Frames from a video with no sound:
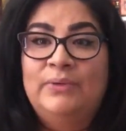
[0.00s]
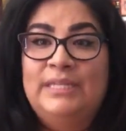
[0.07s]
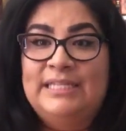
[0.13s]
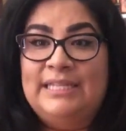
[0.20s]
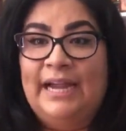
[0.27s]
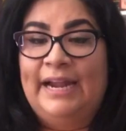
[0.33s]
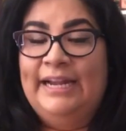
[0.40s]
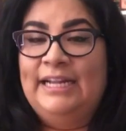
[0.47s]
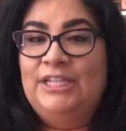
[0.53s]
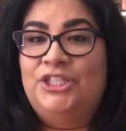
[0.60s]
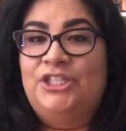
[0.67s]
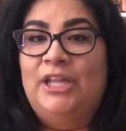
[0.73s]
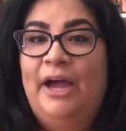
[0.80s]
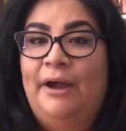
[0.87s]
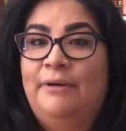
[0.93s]

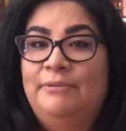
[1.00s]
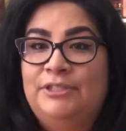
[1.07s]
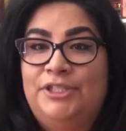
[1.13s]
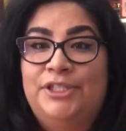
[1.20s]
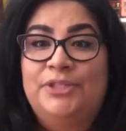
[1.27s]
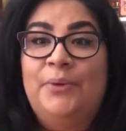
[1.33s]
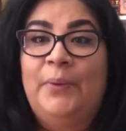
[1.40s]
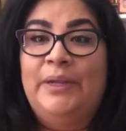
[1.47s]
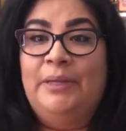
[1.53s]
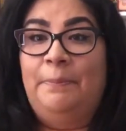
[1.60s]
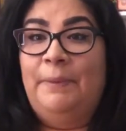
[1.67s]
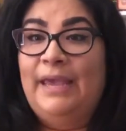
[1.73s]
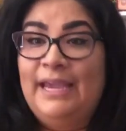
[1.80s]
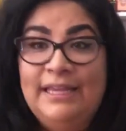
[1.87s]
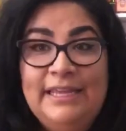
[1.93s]
decided I was just going to
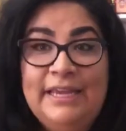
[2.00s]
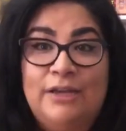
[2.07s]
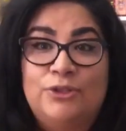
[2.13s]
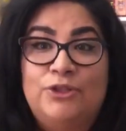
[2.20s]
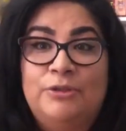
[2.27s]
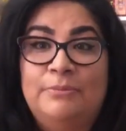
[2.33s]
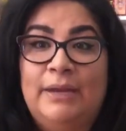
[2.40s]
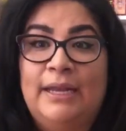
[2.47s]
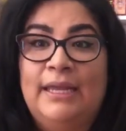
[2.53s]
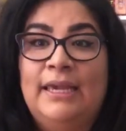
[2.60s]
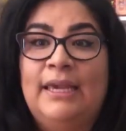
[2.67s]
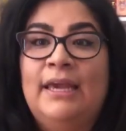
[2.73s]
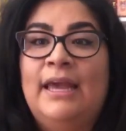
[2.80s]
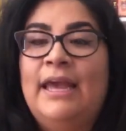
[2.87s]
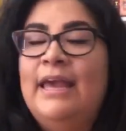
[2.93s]
pay the extra
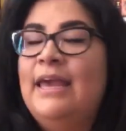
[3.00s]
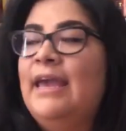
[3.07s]
money